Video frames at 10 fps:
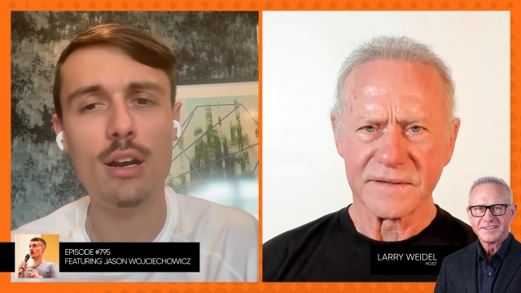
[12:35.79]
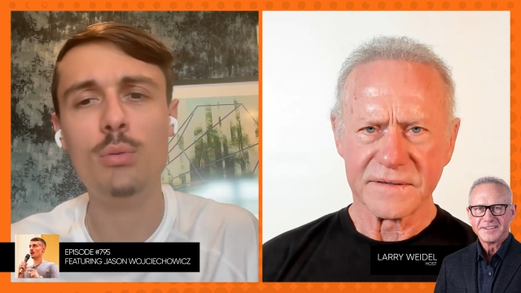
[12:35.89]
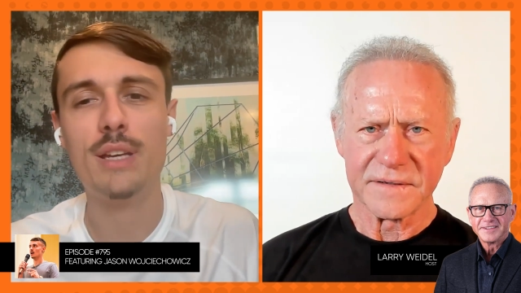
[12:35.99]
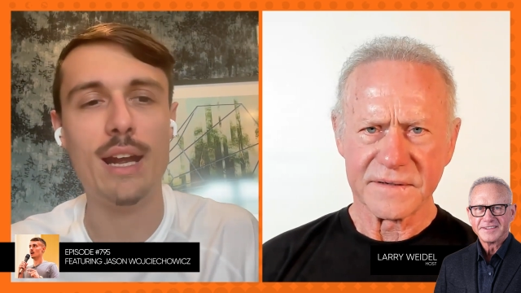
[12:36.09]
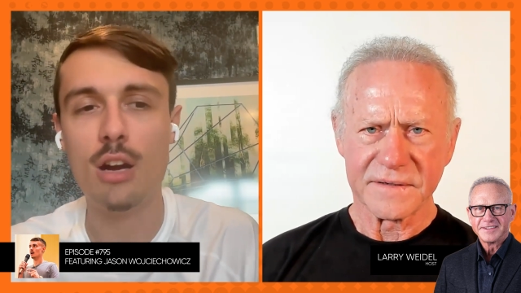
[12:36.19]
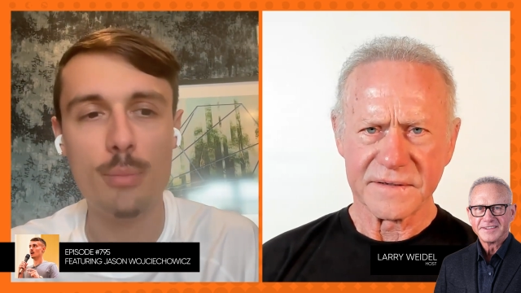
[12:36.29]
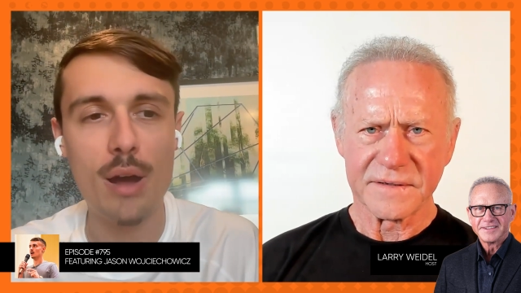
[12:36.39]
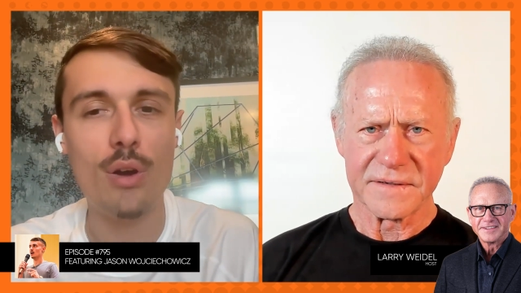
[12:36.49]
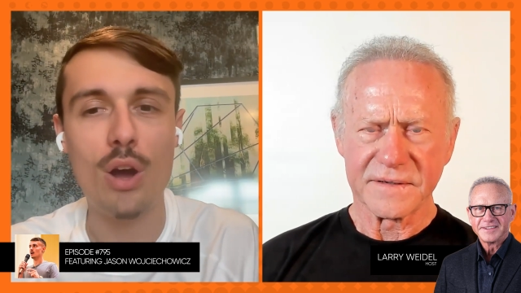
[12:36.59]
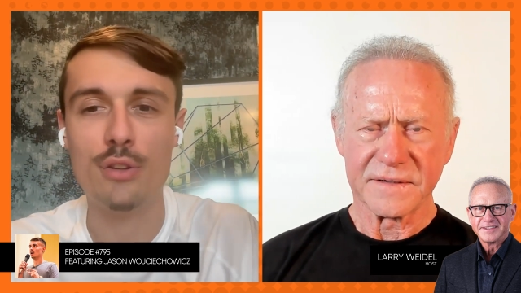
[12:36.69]
Speaker 1: I don't care
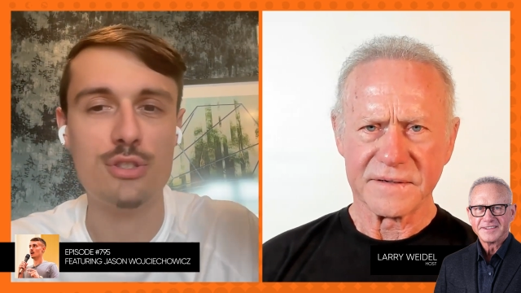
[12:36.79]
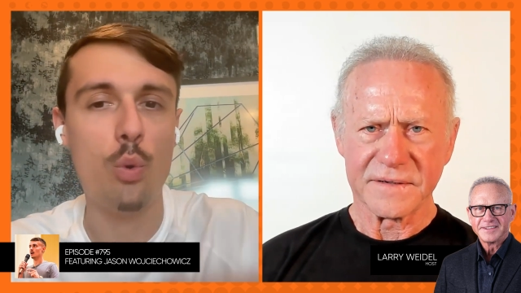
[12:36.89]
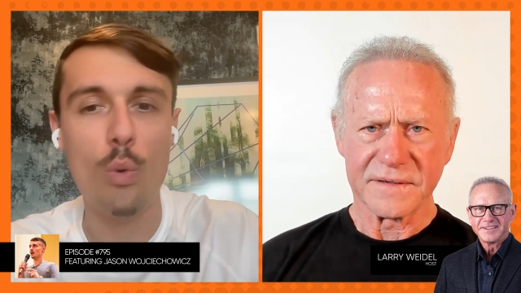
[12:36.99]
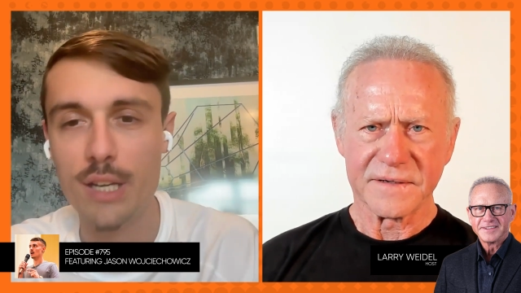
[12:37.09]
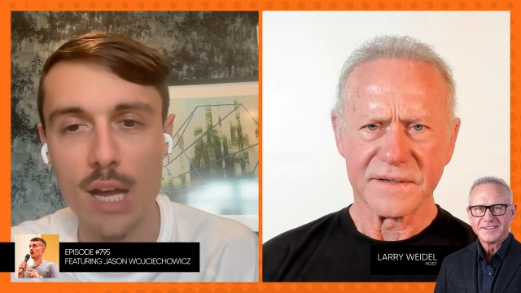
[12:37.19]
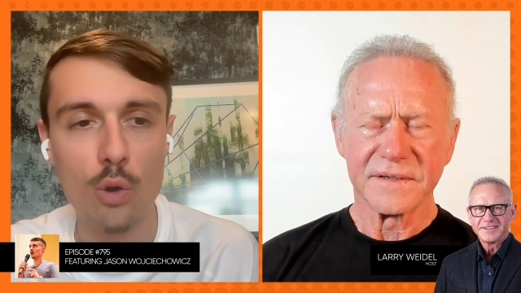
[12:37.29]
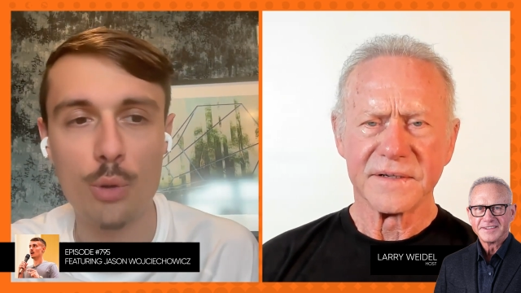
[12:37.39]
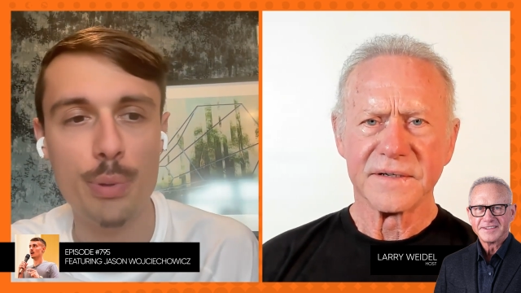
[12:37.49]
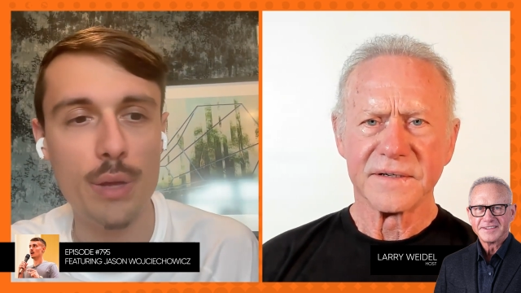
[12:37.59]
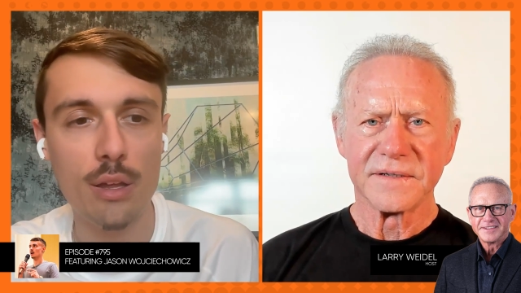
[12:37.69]
about a twenty
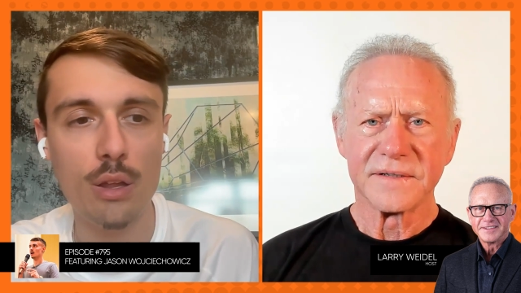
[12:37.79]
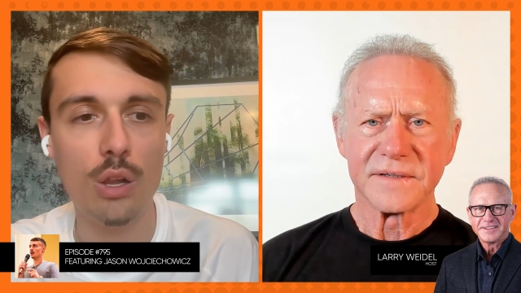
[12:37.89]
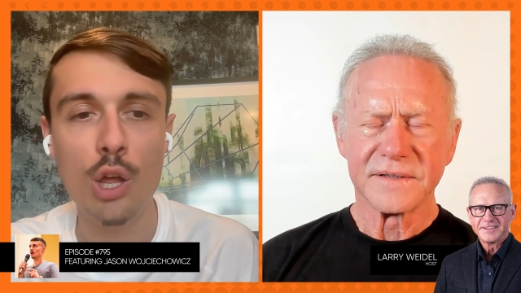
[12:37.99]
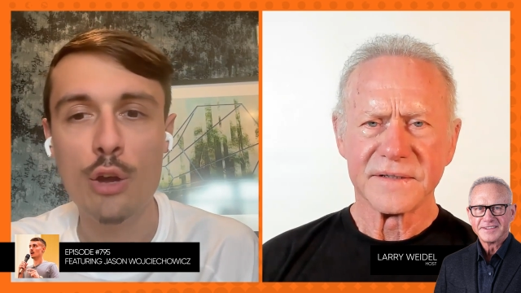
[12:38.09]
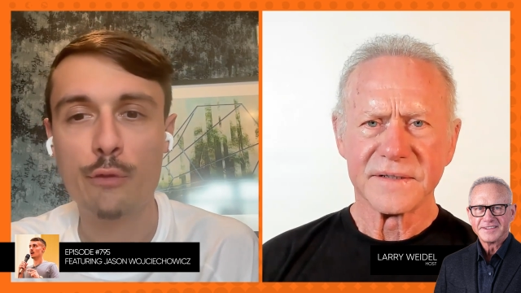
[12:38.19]
dollar bill